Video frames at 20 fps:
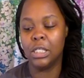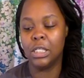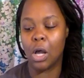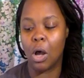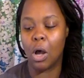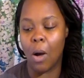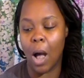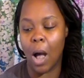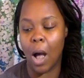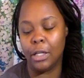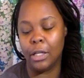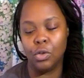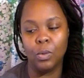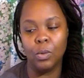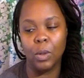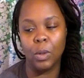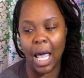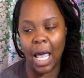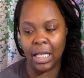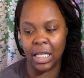So I
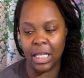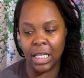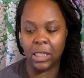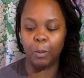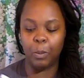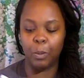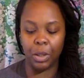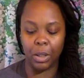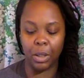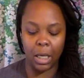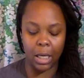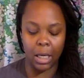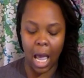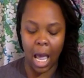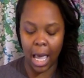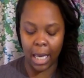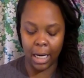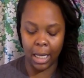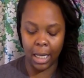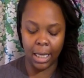do like this book. It
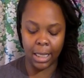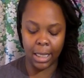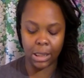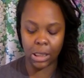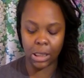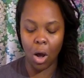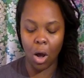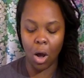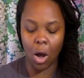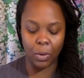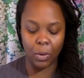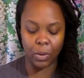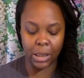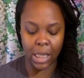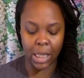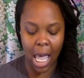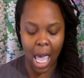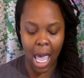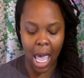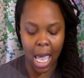kind of is almost
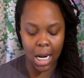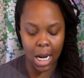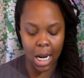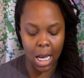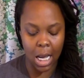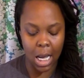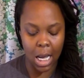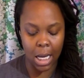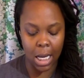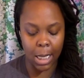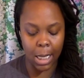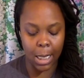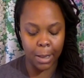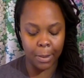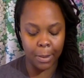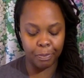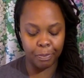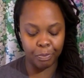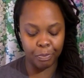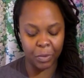that,
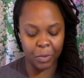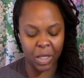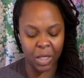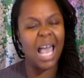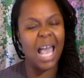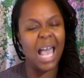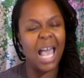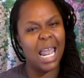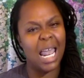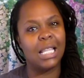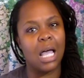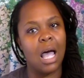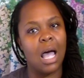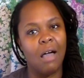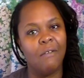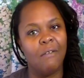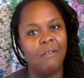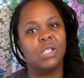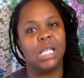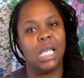kind of like the
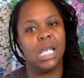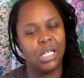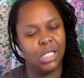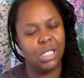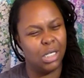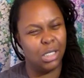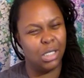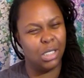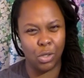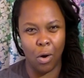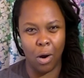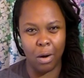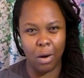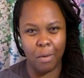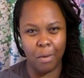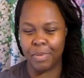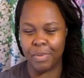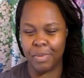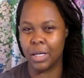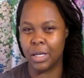conversation starter
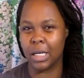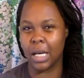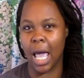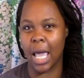book.